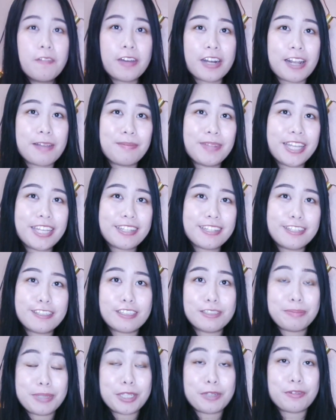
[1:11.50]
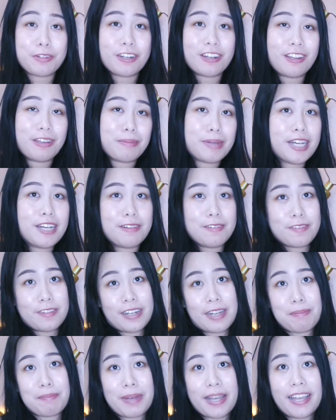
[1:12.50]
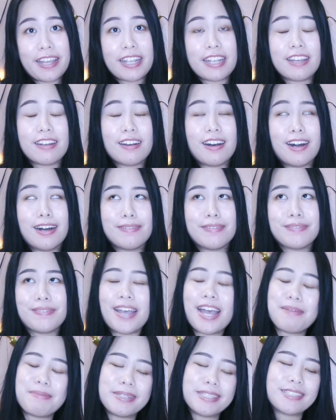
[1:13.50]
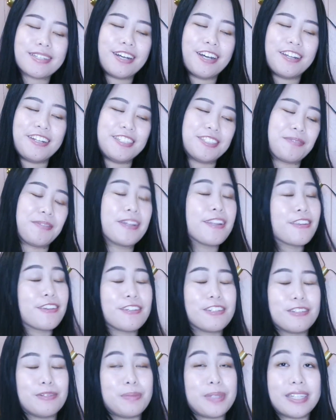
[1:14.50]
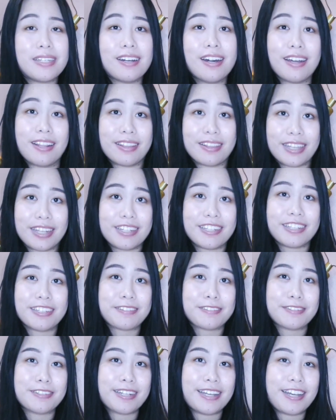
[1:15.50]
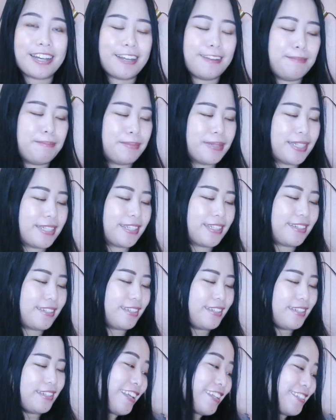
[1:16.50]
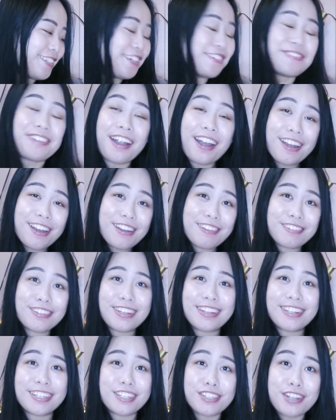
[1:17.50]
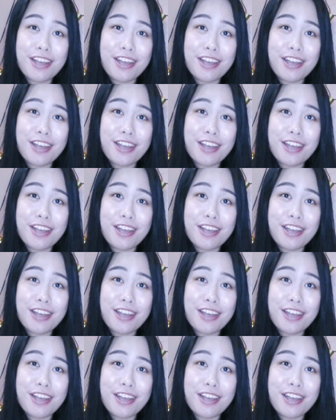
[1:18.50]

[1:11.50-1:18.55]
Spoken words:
What I'm like a little bit worried about when I'm buying it off of Amazon is whether it'll be authentic or not, but so far everything looks